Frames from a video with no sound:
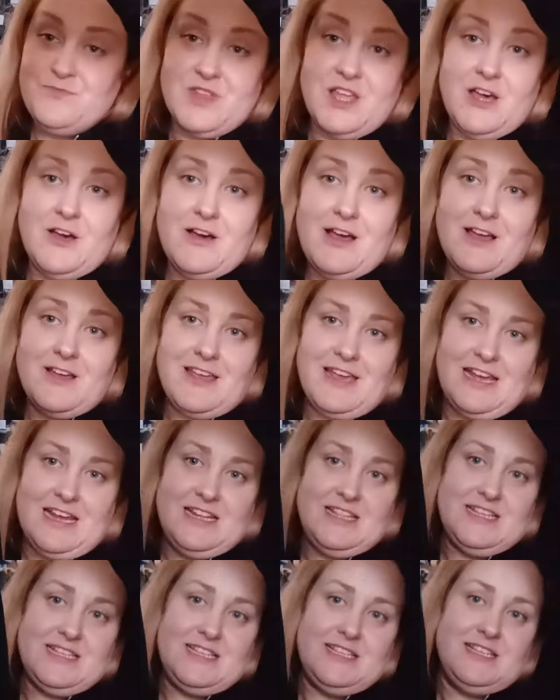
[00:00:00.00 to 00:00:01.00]
Oh, okay.
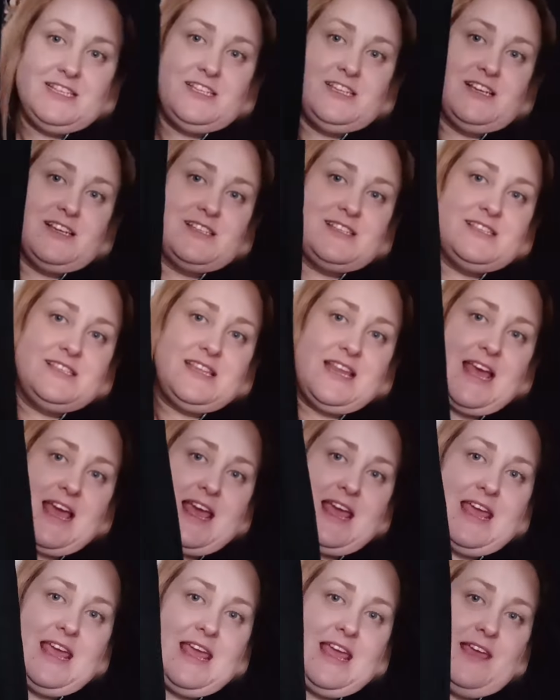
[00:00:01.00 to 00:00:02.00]
This is just
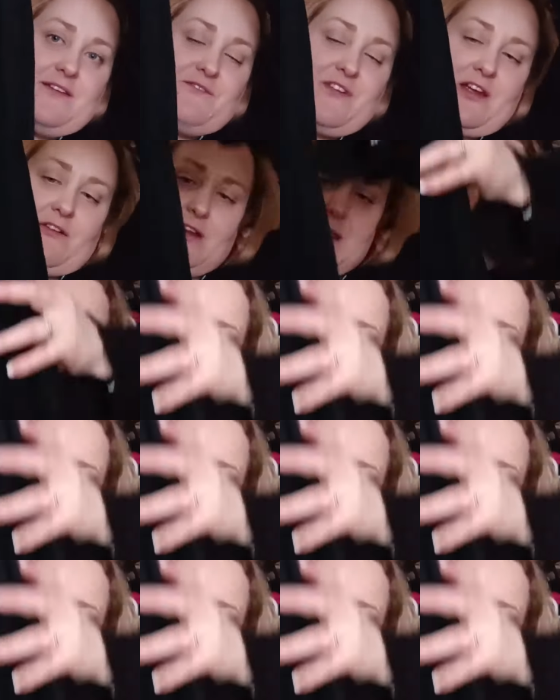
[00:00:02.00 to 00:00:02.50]
a very